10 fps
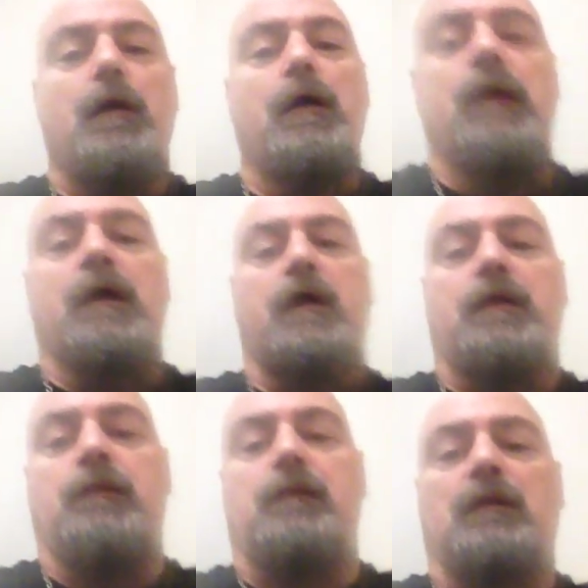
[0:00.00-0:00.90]

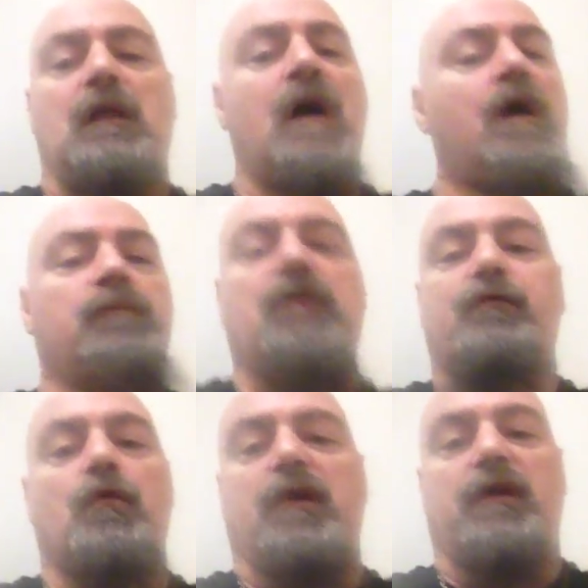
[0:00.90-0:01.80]
And long
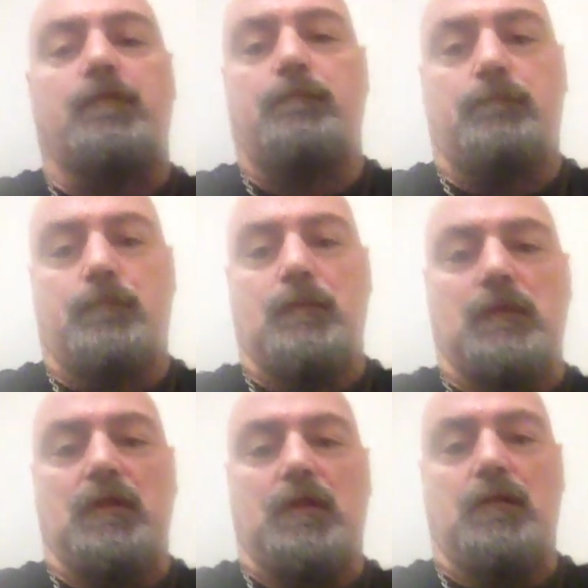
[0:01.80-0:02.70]
before him,
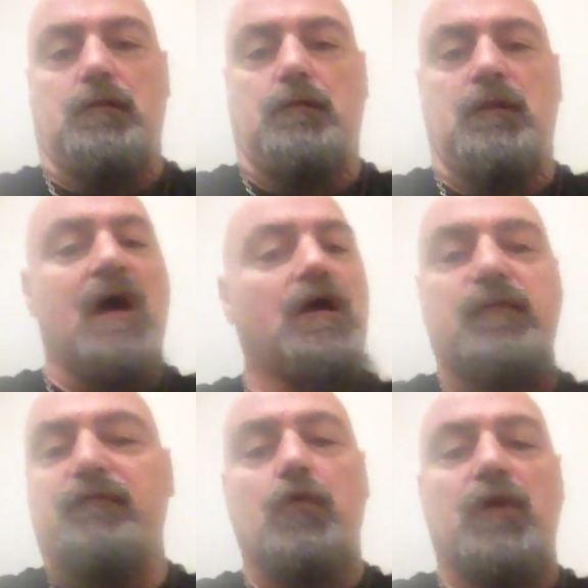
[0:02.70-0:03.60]
long
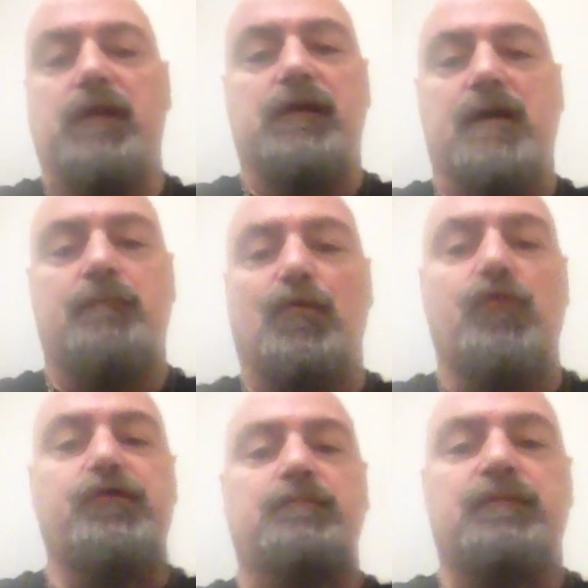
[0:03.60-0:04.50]
before any of that
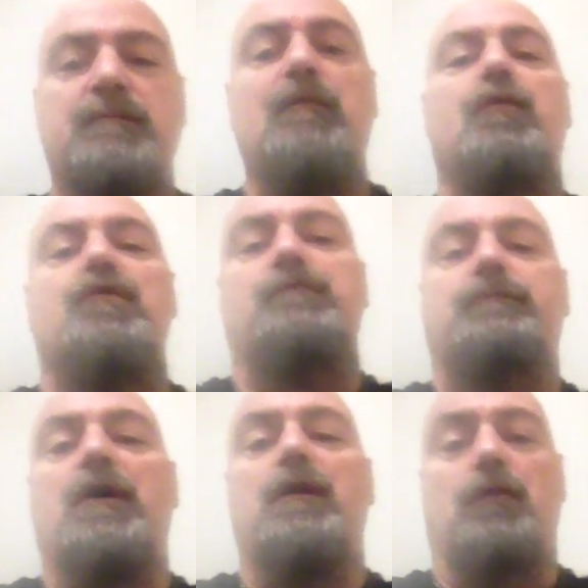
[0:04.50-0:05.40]
bullshit, people
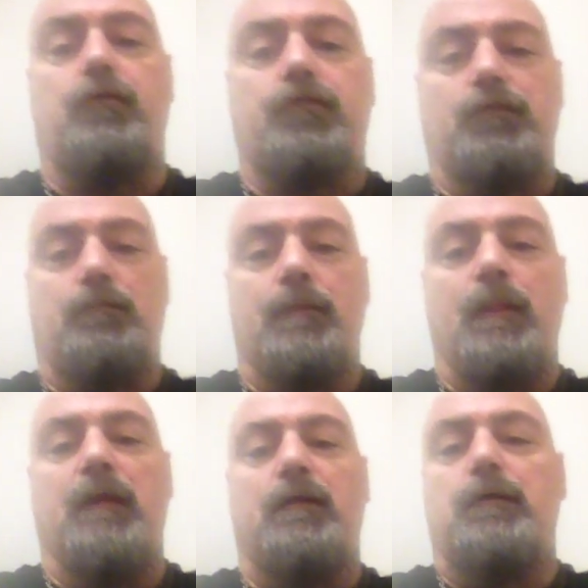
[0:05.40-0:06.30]
worshipped idols.
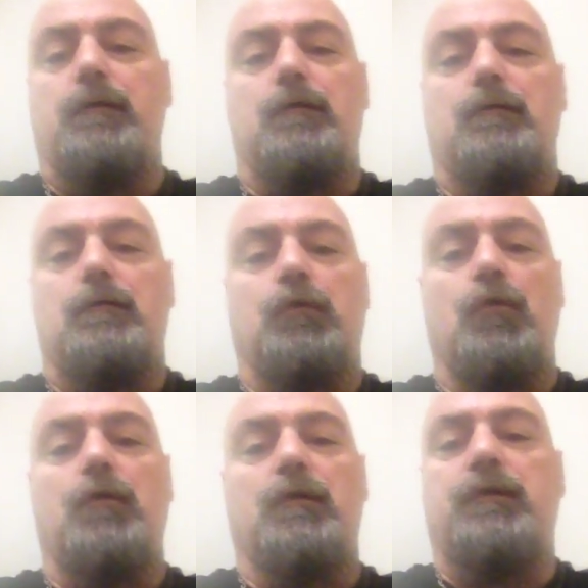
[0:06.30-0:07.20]

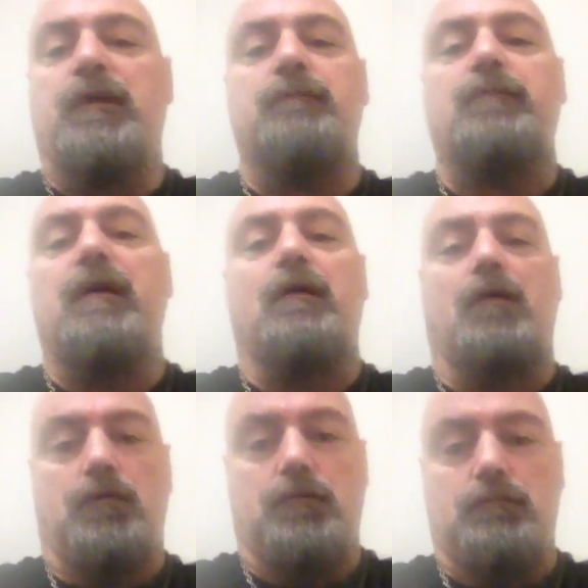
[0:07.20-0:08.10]
Lord King
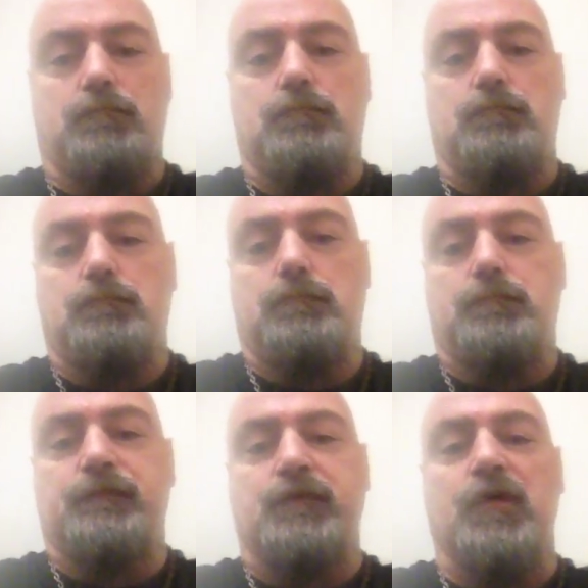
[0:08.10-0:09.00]
Baal,
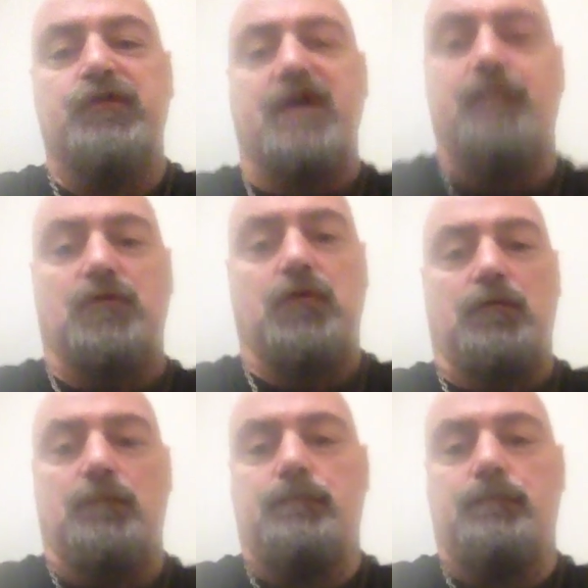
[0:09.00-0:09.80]
for example.